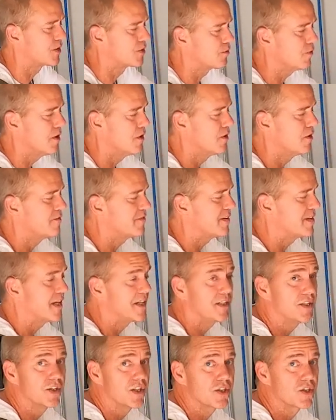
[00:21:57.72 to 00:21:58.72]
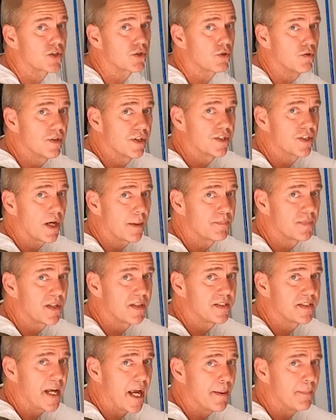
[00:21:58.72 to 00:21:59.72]
in the groove, and then you just screw this
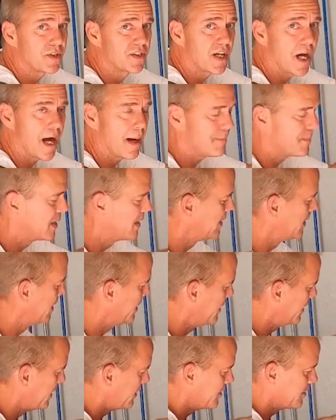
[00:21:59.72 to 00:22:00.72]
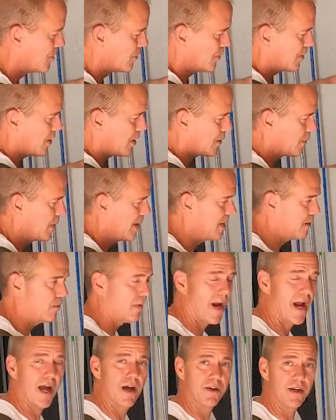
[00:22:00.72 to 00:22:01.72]
up to the tabletop. You do it all the
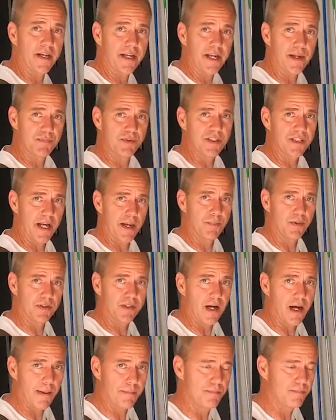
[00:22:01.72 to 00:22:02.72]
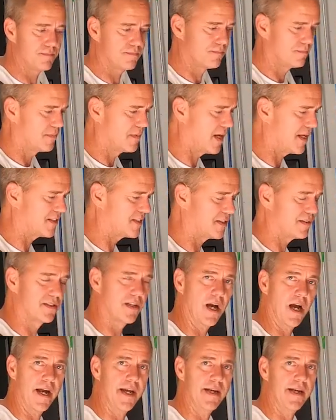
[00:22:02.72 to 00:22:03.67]
way around, and it keeps the tabletop nice and